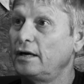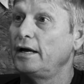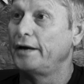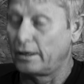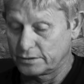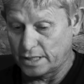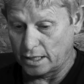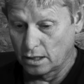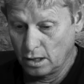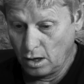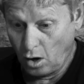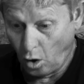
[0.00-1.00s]
And I was like,
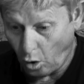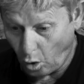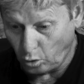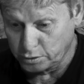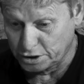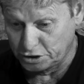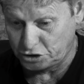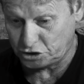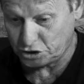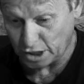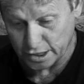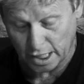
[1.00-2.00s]
gnarly. Holy
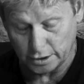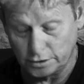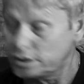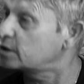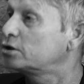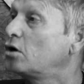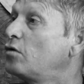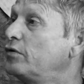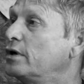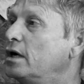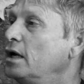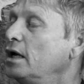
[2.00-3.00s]
shit. And I looked
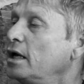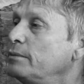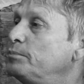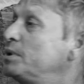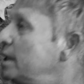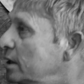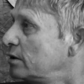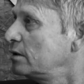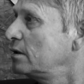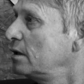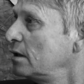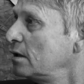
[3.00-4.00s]
over, and
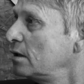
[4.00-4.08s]
Peter